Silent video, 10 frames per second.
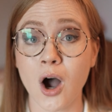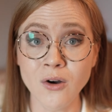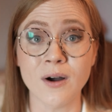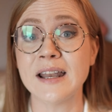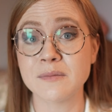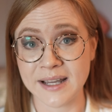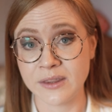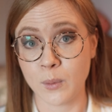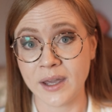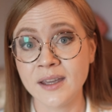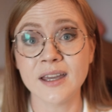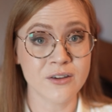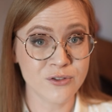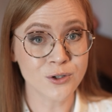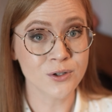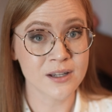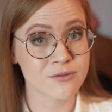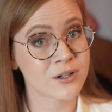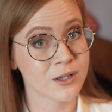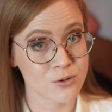Oh, and by the way, if you're looking
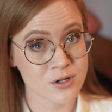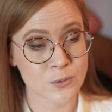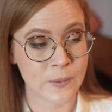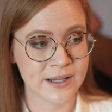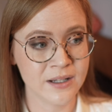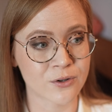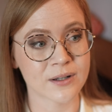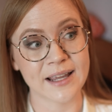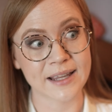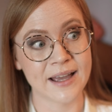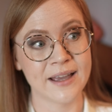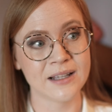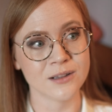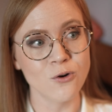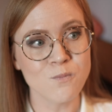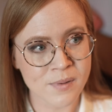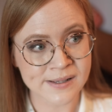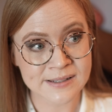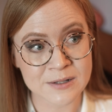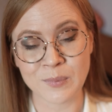for a low-cost wedding or like a elopement,